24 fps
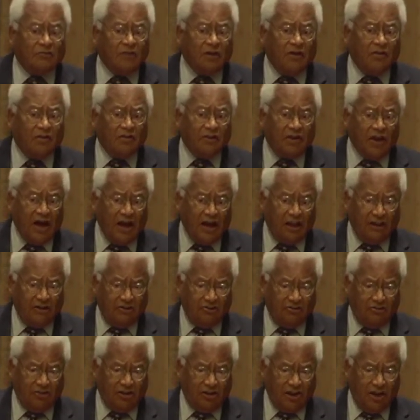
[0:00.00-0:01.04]

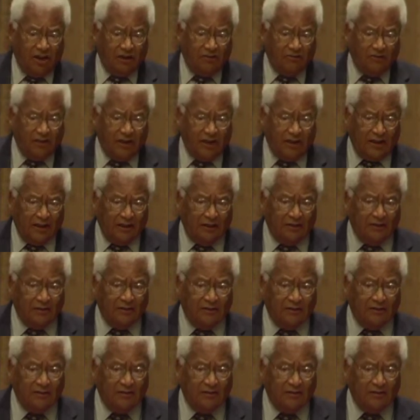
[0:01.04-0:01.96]
methodology, nonviolent